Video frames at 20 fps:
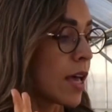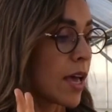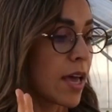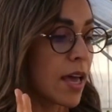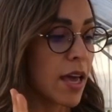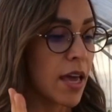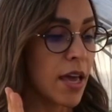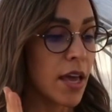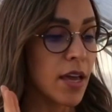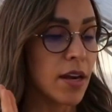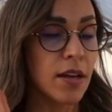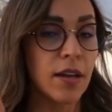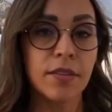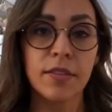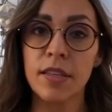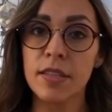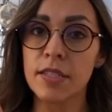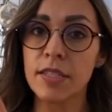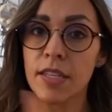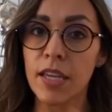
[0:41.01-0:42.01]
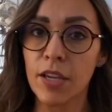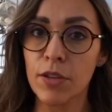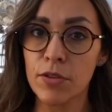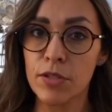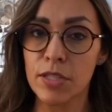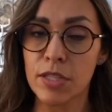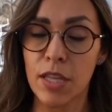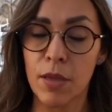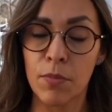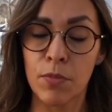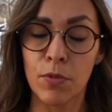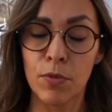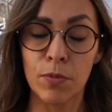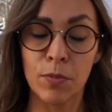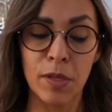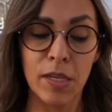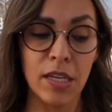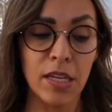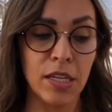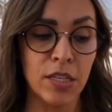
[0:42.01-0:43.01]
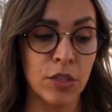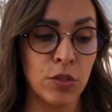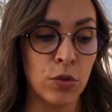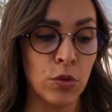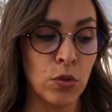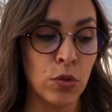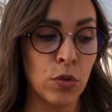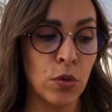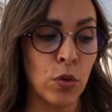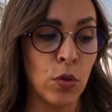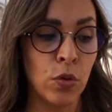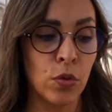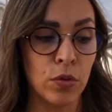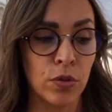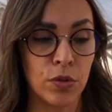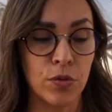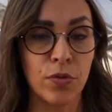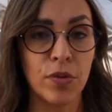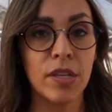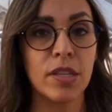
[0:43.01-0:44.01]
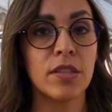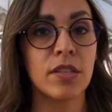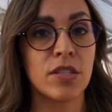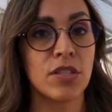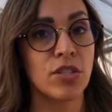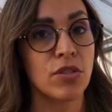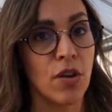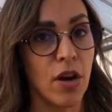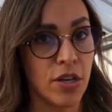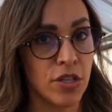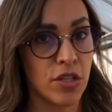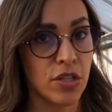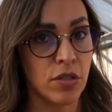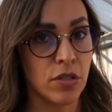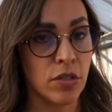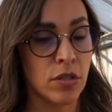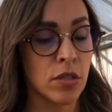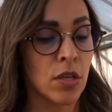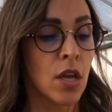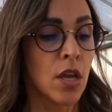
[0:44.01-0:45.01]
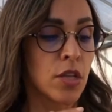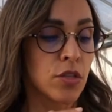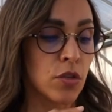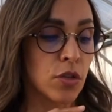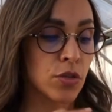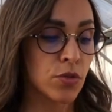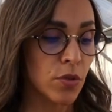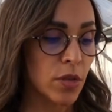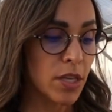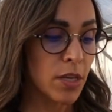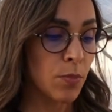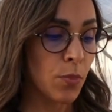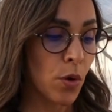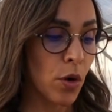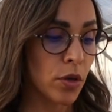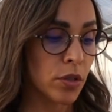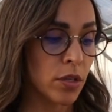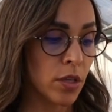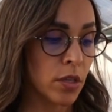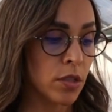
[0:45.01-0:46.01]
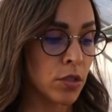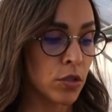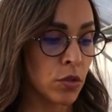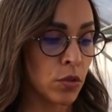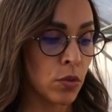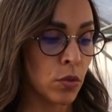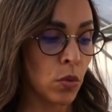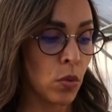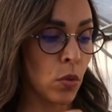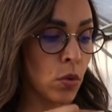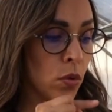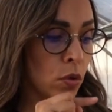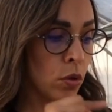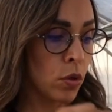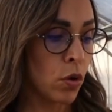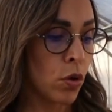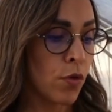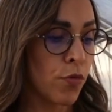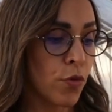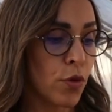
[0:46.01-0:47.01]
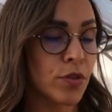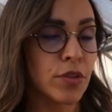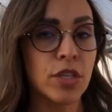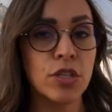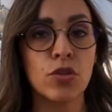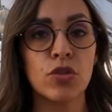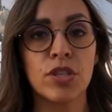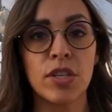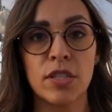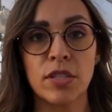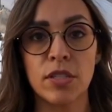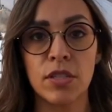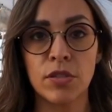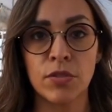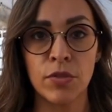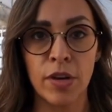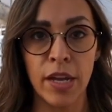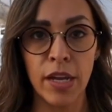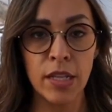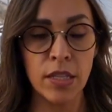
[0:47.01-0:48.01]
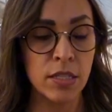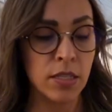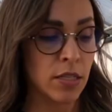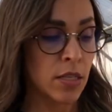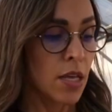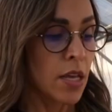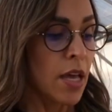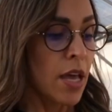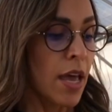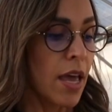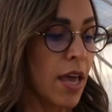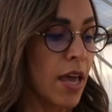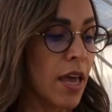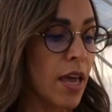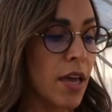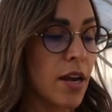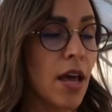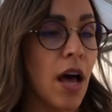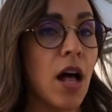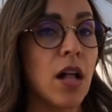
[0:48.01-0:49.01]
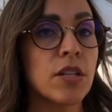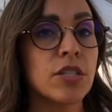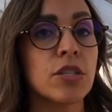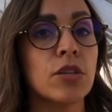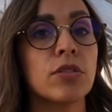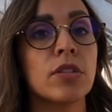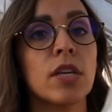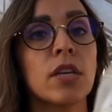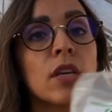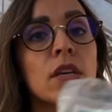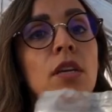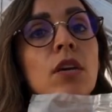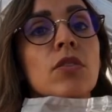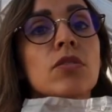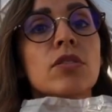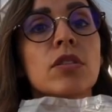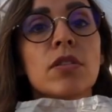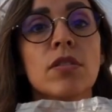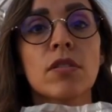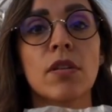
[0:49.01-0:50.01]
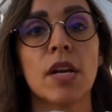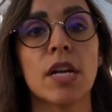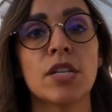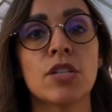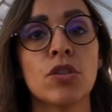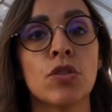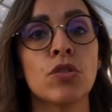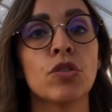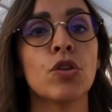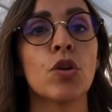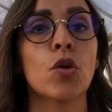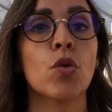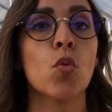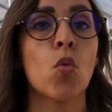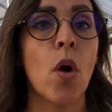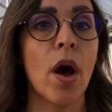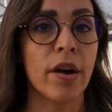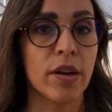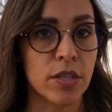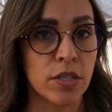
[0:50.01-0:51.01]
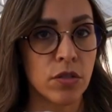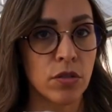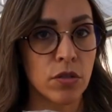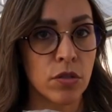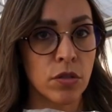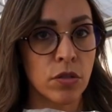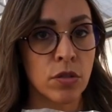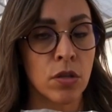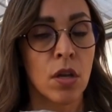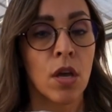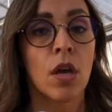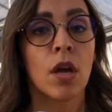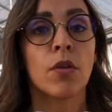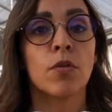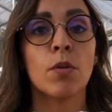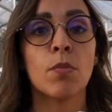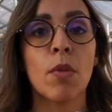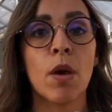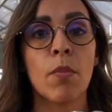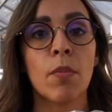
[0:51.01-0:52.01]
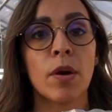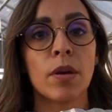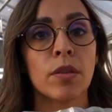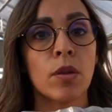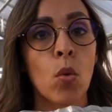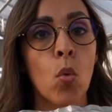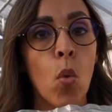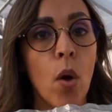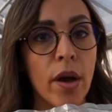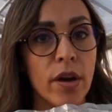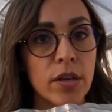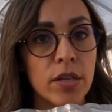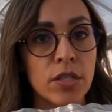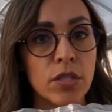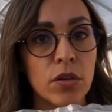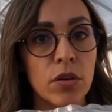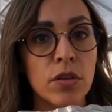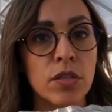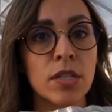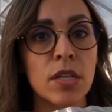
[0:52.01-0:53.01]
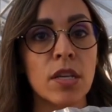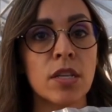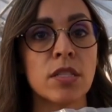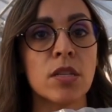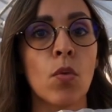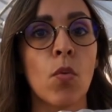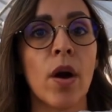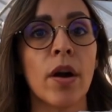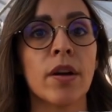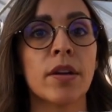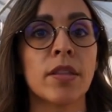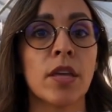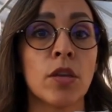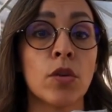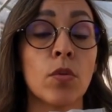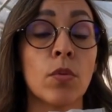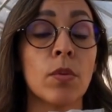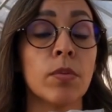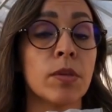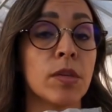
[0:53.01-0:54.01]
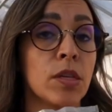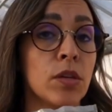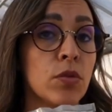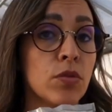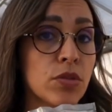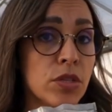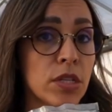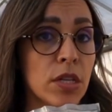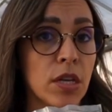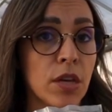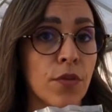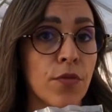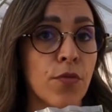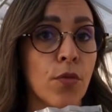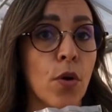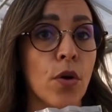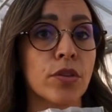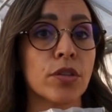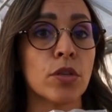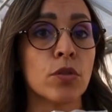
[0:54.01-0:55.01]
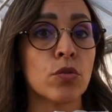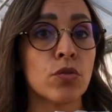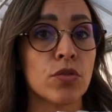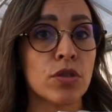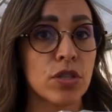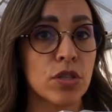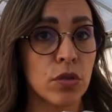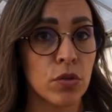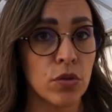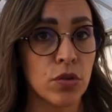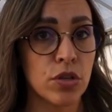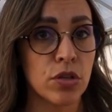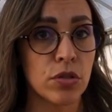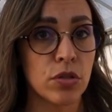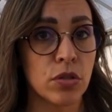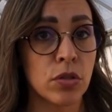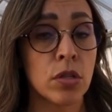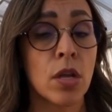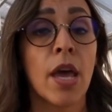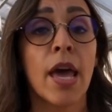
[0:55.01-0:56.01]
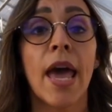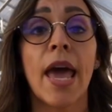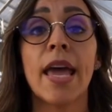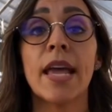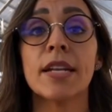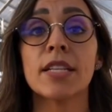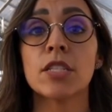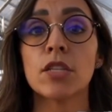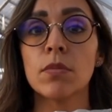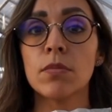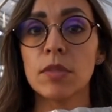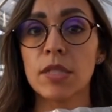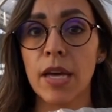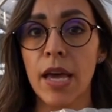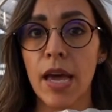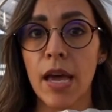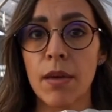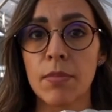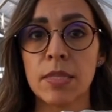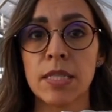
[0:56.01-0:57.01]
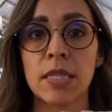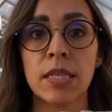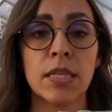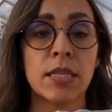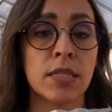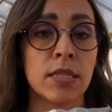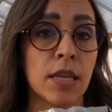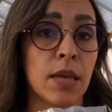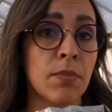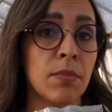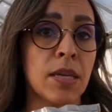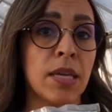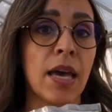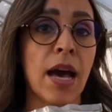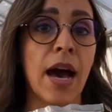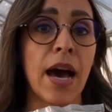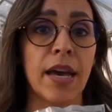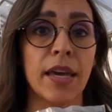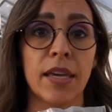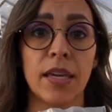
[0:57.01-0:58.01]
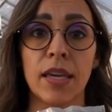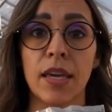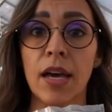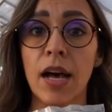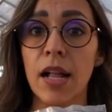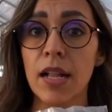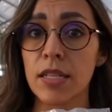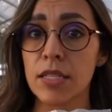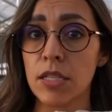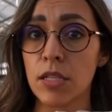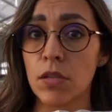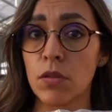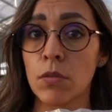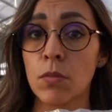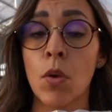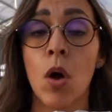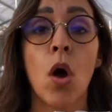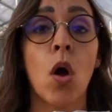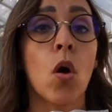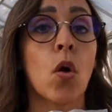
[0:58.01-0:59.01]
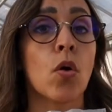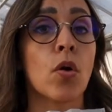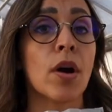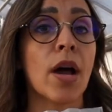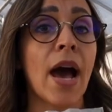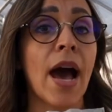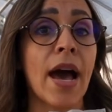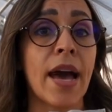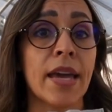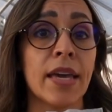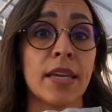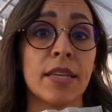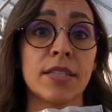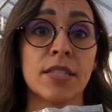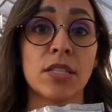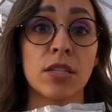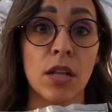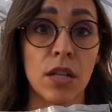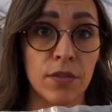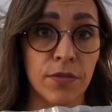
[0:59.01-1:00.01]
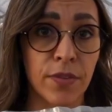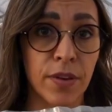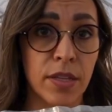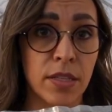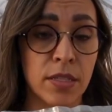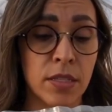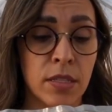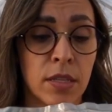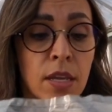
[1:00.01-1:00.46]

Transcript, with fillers: And the second step will be to read the instructions. So it's really important to look for the suggested rates and also take in consideration your water source. Remember, the water source is the water that you will be using for the nutrient solution. And sometimes this can be high in calcium or high in sulfates.